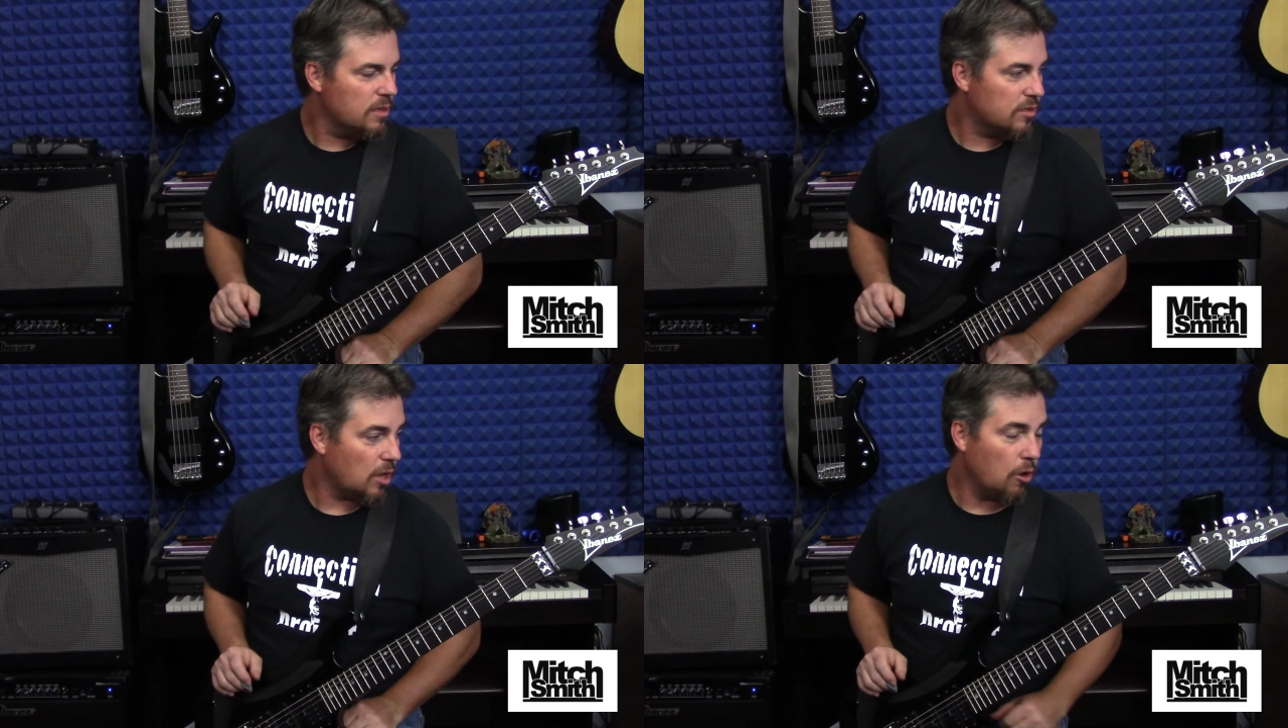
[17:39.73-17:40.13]

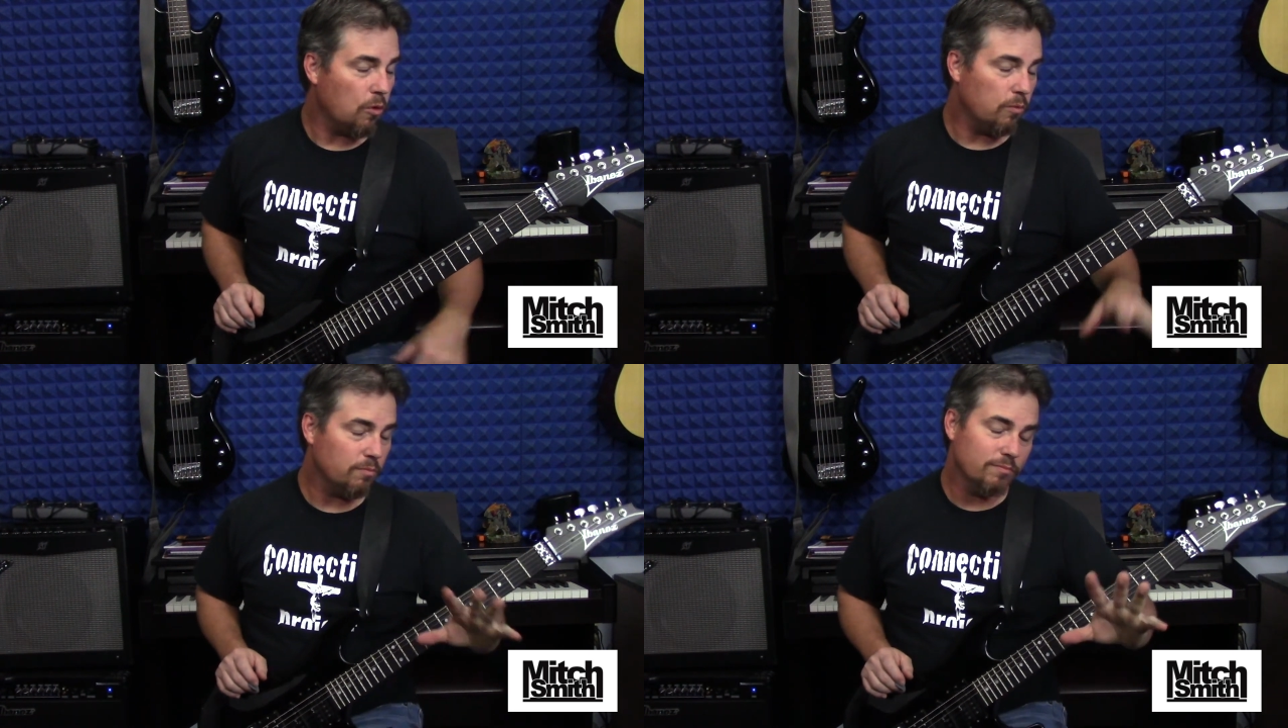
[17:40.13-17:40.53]

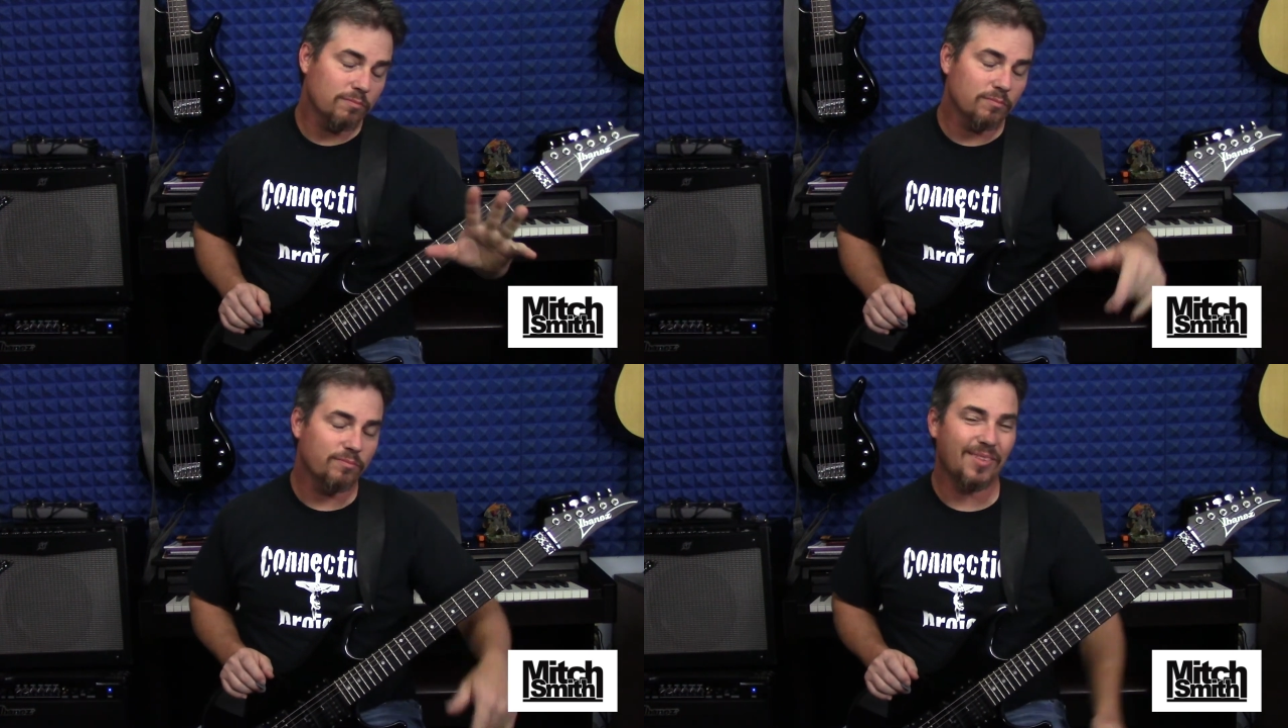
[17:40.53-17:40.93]
So
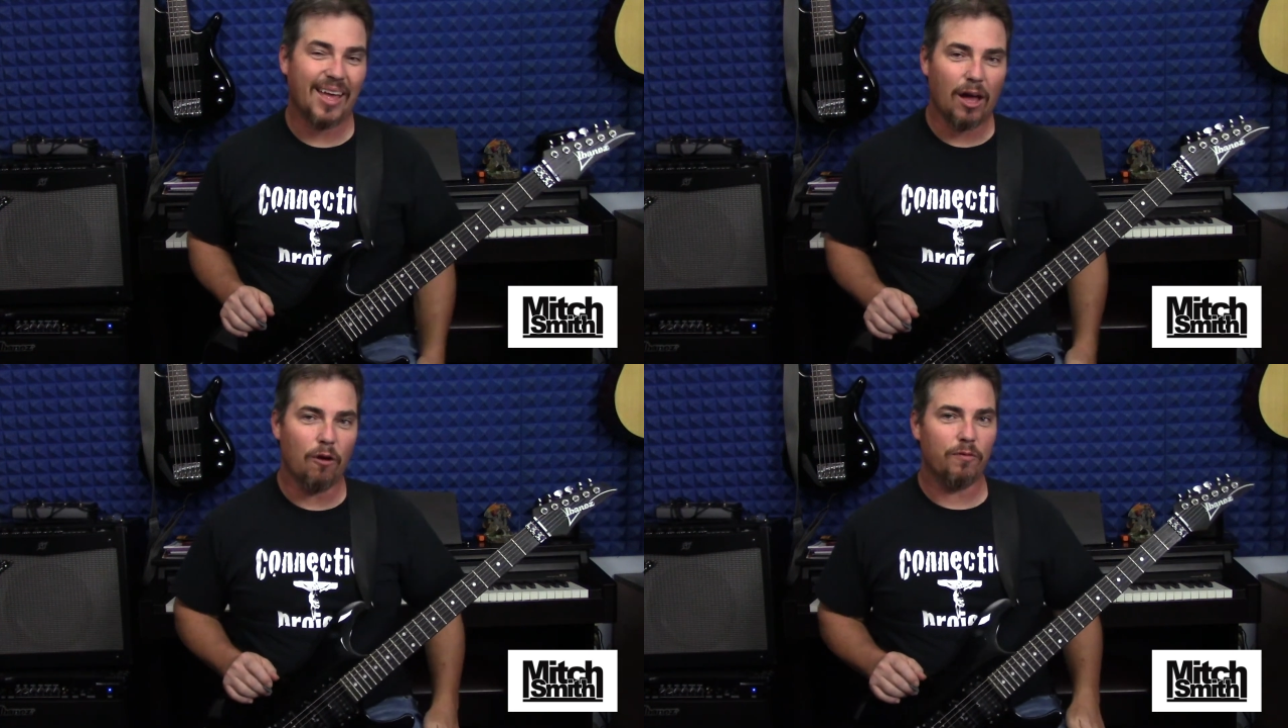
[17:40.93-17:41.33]

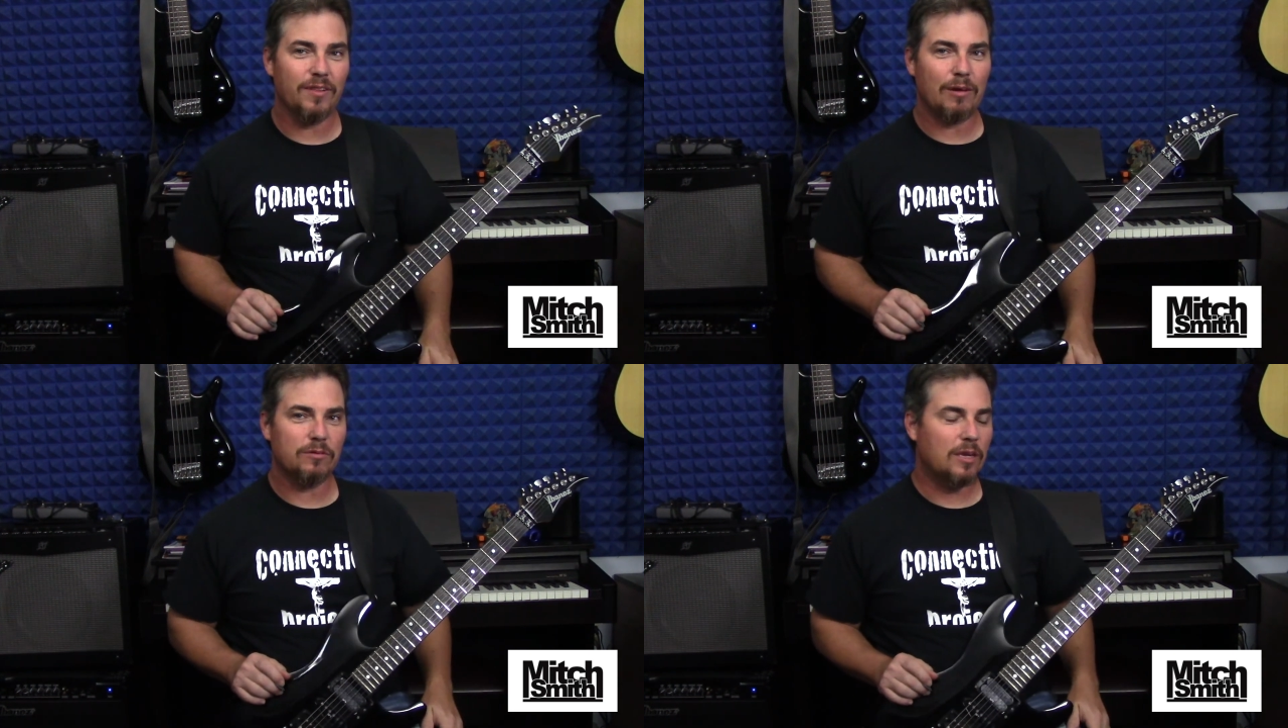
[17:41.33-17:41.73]
hopefully
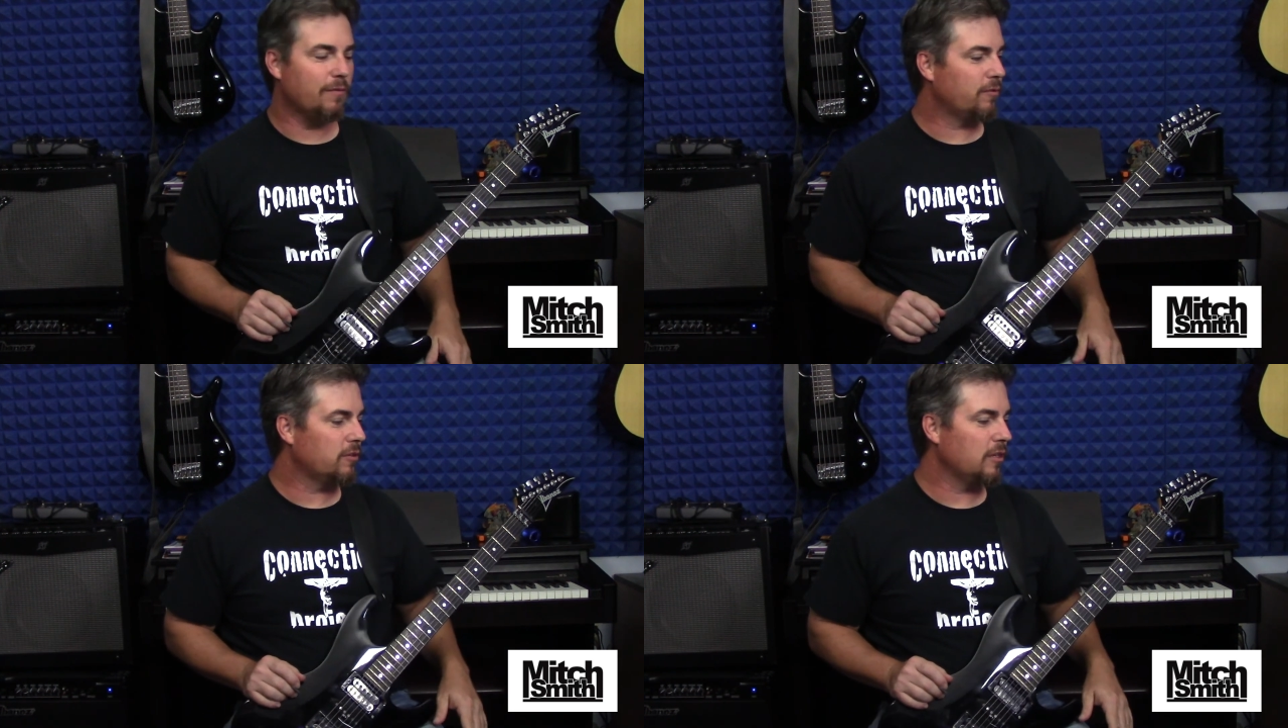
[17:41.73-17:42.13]
that was
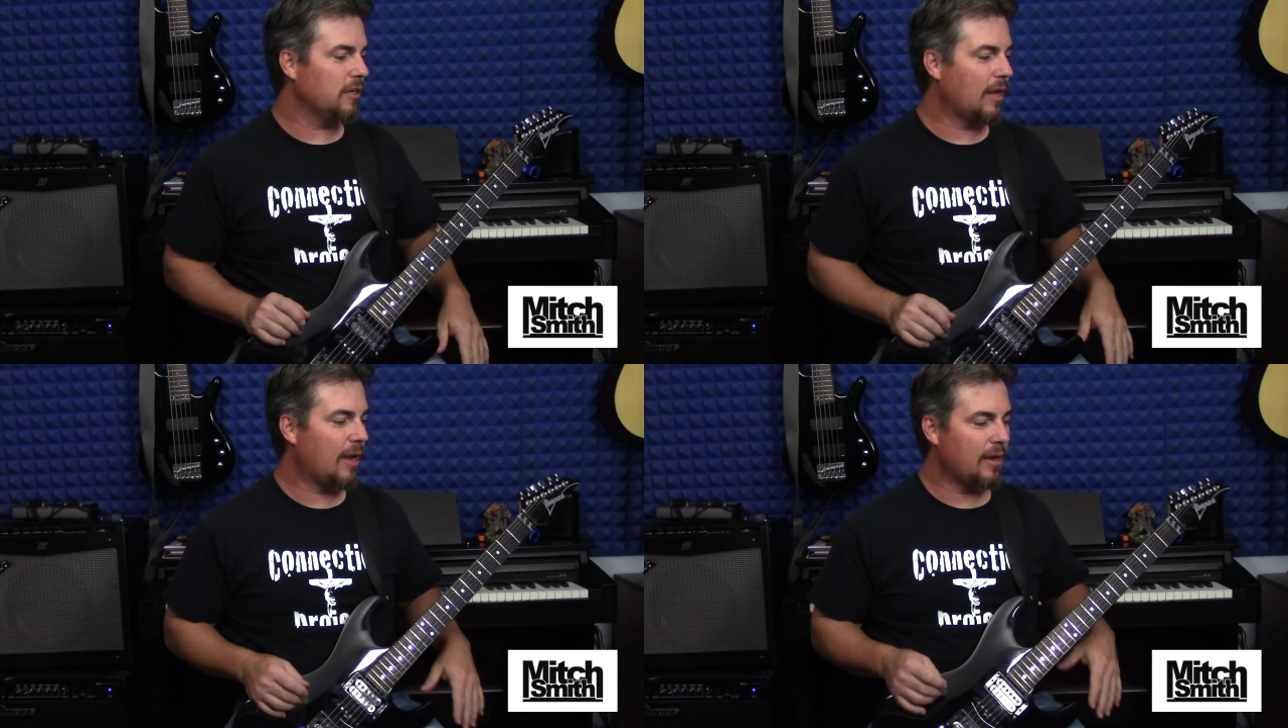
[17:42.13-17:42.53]
helpful to you
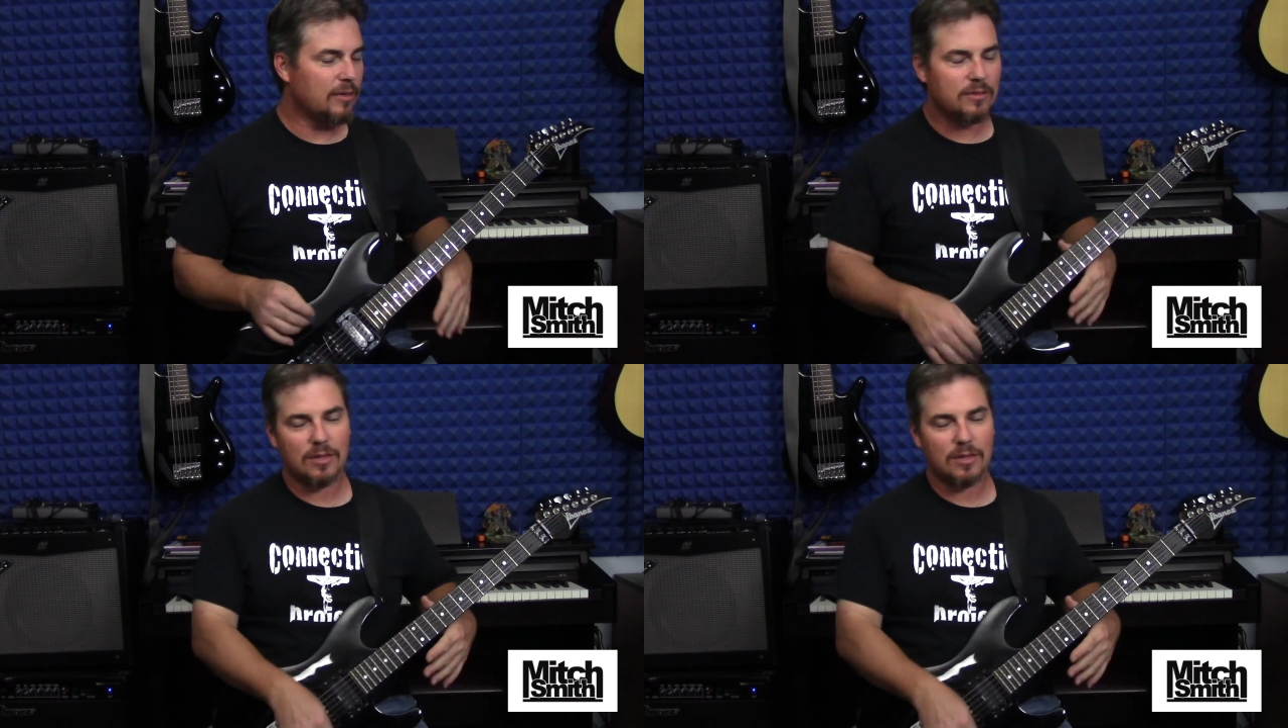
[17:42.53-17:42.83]
guys,